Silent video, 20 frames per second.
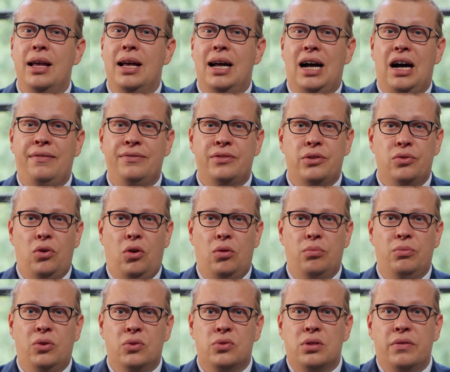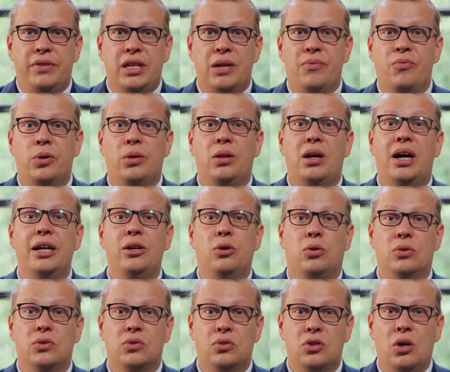After all, most of them rely
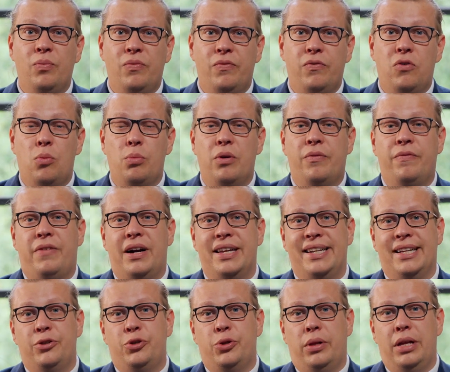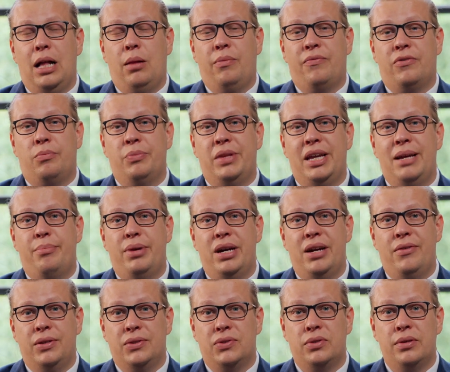on some form of financial help from their
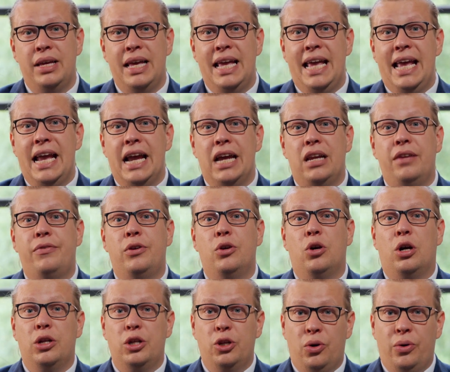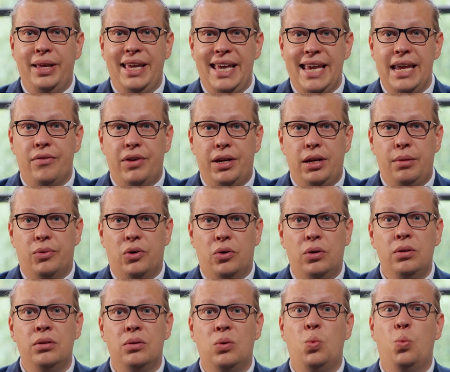parents. And if you are not here anymore,
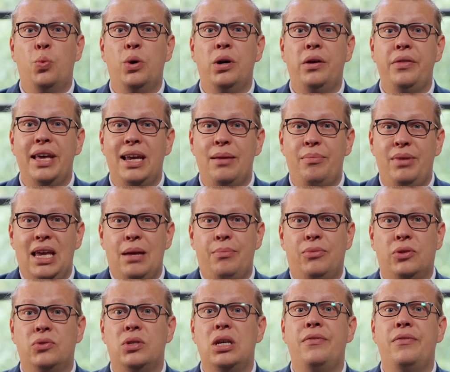will they be able to